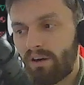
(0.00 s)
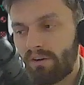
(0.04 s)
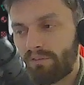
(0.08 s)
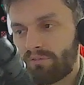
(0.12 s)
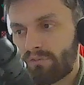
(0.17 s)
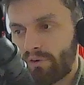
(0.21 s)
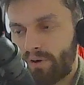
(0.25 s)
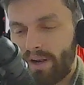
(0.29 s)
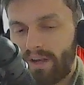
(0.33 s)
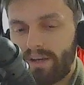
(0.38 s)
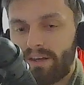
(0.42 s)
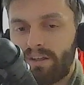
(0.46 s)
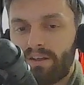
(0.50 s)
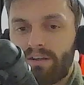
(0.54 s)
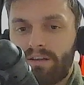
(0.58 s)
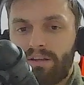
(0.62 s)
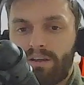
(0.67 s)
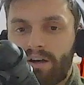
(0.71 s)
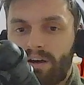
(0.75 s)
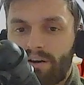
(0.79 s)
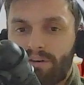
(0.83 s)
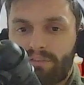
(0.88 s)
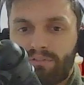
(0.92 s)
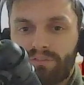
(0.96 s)
For any
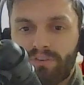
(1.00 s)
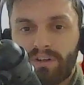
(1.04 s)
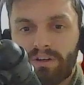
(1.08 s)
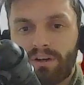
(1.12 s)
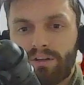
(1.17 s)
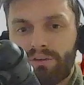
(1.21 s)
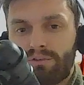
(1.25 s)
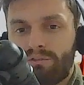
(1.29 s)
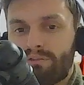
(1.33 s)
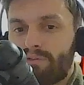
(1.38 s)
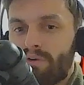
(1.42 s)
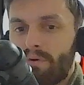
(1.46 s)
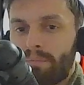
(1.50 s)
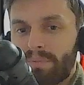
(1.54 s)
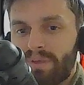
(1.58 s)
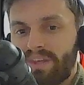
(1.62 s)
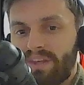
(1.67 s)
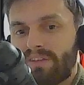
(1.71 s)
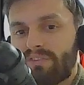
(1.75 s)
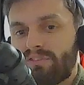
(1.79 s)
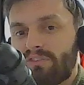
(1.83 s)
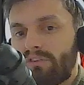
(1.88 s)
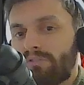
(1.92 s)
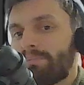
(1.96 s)
of the
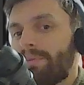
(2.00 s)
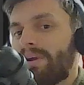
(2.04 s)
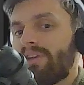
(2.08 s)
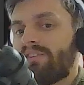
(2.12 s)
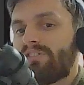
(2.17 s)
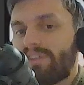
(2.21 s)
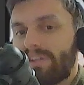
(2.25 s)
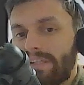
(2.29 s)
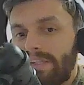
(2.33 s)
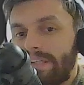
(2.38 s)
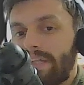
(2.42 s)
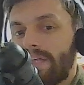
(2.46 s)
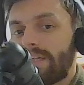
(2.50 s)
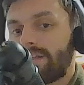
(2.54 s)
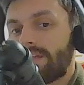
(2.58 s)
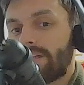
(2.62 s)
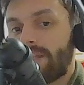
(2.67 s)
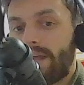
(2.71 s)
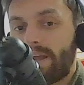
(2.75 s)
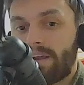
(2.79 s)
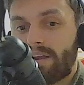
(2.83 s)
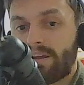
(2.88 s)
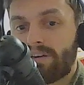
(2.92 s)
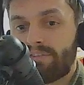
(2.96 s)
Europeans, especially that
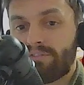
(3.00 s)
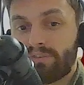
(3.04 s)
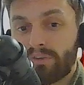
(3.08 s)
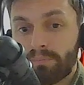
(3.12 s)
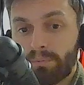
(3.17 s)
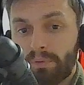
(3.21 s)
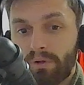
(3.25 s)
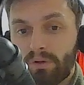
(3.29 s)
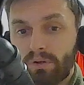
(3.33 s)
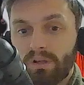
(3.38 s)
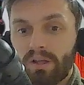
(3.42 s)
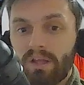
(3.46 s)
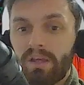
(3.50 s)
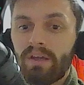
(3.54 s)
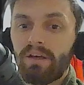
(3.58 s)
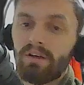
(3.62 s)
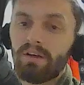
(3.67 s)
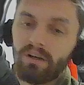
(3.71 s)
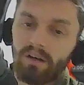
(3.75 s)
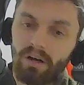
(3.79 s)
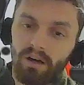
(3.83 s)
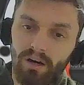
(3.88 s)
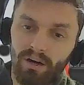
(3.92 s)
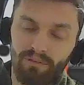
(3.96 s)
like football,
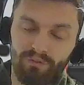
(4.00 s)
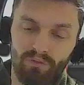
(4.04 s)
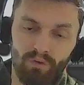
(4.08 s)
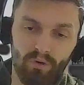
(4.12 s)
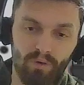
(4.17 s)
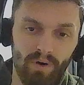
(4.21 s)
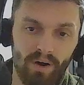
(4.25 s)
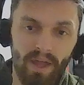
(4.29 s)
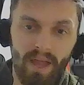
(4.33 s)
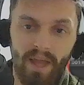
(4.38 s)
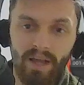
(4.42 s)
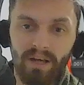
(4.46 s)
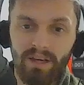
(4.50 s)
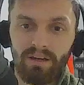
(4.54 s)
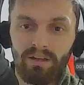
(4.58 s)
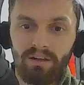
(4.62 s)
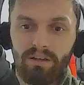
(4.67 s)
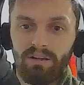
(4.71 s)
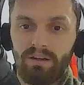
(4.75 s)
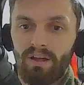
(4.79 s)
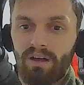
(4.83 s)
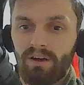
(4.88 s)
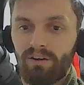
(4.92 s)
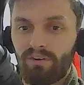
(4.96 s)
for
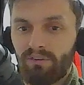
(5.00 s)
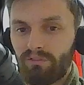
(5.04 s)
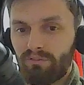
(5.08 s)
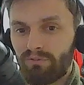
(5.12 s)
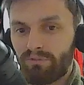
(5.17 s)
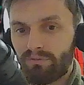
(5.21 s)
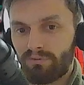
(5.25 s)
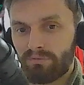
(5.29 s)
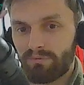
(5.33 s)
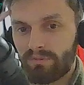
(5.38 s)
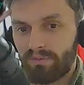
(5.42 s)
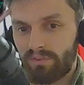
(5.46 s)
any of,